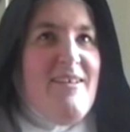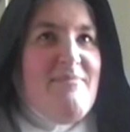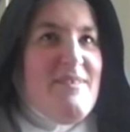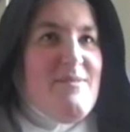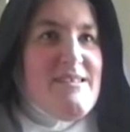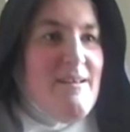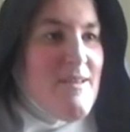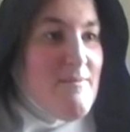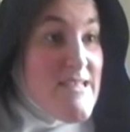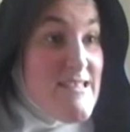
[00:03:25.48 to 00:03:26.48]
but there was
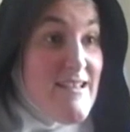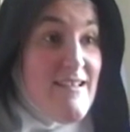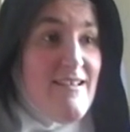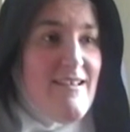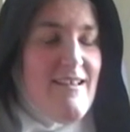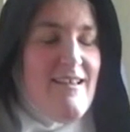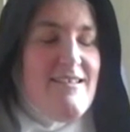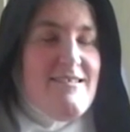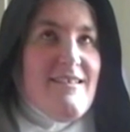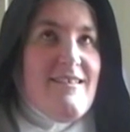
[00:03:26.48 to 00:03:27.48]
something missing.
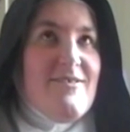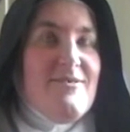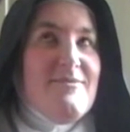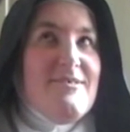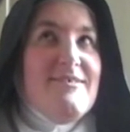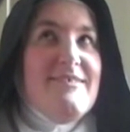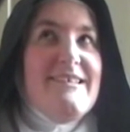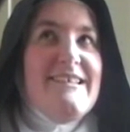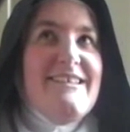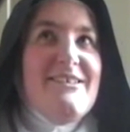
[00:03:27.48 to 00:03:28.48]
And I thought, well,
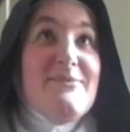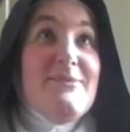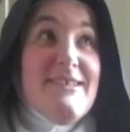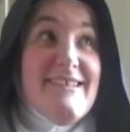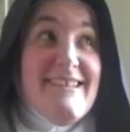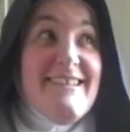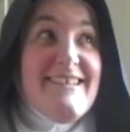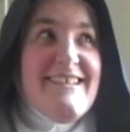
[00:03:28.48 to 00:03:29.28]
what is it?